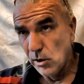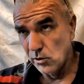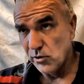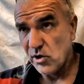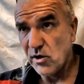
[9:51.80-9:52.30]

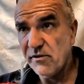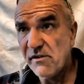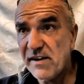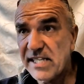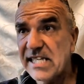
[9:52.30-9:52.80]
Undercover
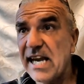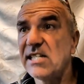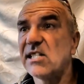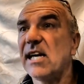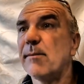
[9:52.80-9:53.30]

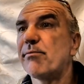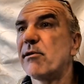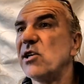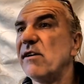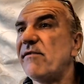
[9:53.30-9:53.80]
investigators at
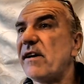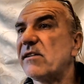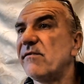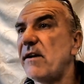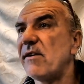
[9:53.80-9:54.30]
Project
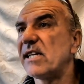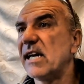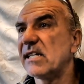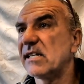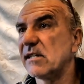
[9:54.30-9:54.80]

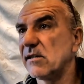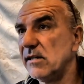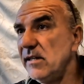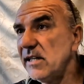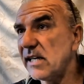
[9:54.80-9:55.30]
Veritas
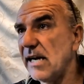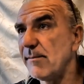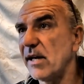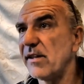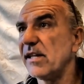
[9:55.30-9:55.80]
claim
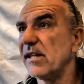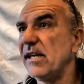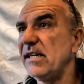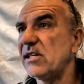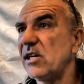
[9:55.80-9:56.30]
that
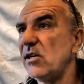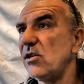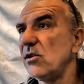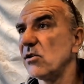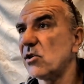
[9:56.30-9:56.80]

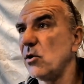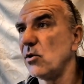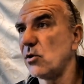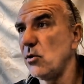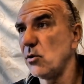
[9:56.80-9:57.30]
internal
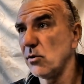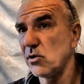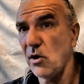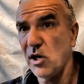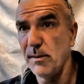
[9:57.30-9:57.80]
Google
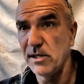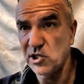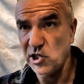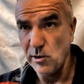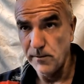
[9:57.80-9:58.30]
documents
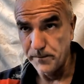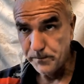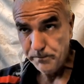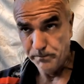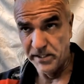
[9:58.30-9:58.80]
show
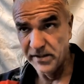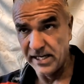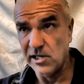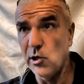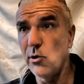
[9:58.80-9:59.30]

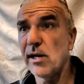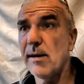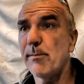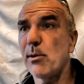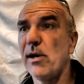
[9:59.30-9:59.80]
that Google
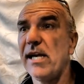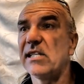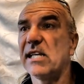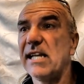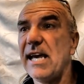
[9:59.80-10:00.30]

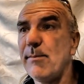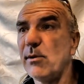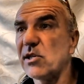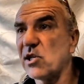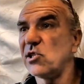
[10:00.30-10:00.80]
employees
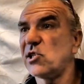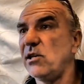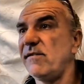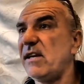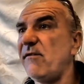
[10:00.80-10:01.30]
labelled
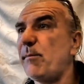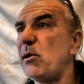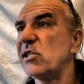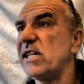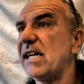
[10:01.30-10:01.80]
conservative
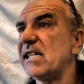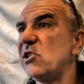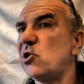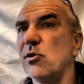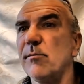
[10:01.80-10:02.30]

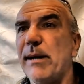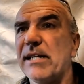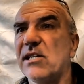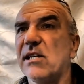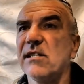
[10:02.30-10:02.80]
personalities Jordan
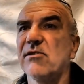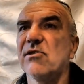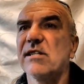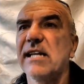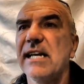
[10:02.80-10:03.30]
Peterson,
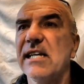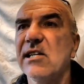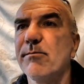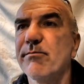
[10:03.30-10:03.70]
Dennis